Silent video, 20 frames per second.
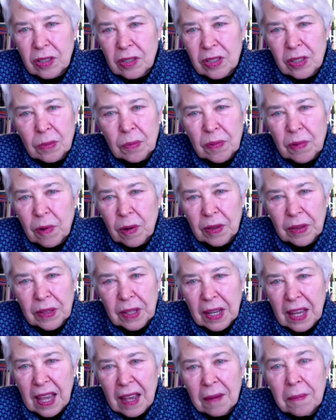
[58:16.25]
to support
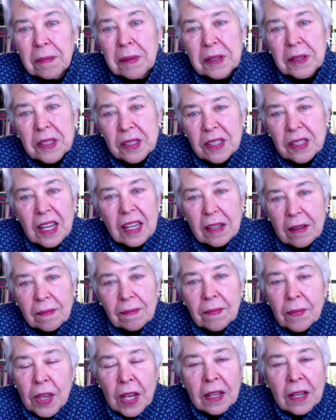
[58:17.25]
the campus in